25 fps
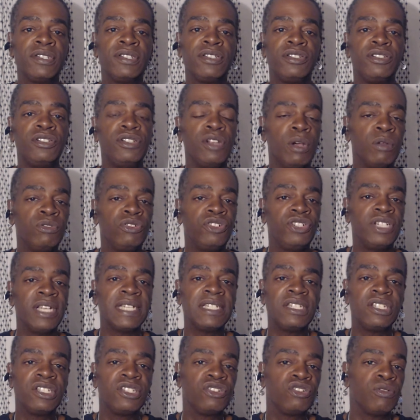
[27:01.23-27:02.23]
Don't
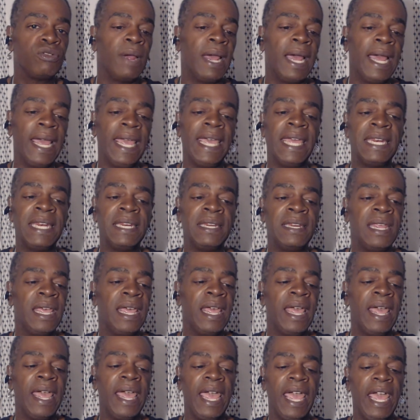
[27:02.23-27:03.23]
just try and
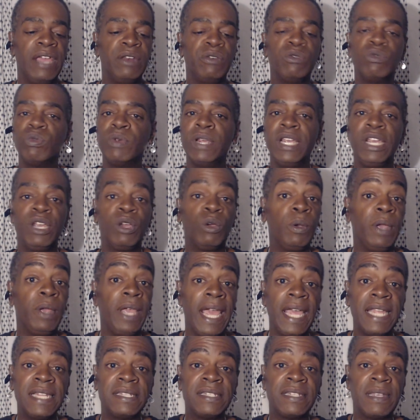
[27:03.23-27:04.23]

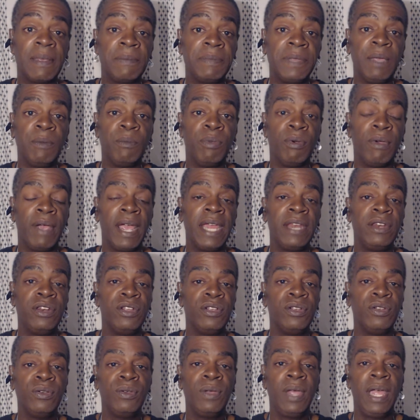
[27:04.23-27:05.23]
recreate something brand
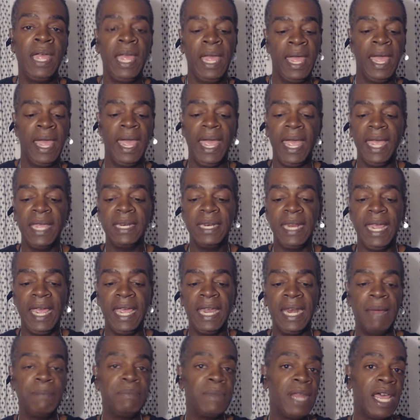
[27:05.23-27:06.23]
new. And
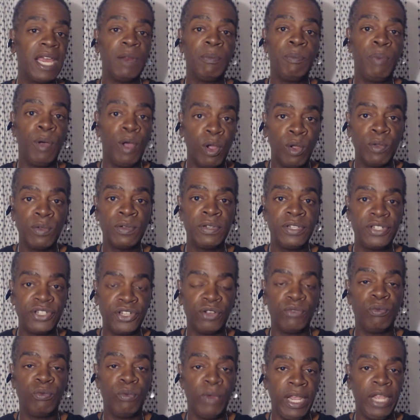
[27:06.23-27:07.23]
I'm not opposed to
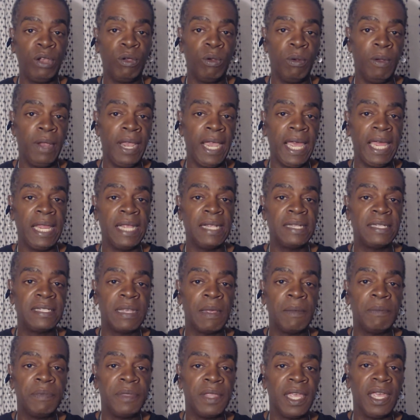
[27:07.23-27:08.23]
recreating
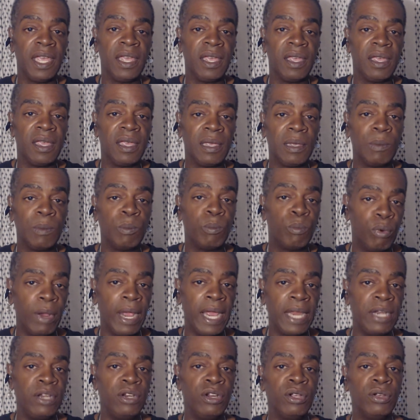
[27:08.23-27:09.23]
something
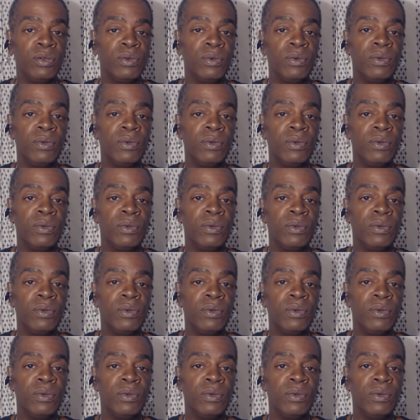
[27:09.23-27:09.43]
brand new.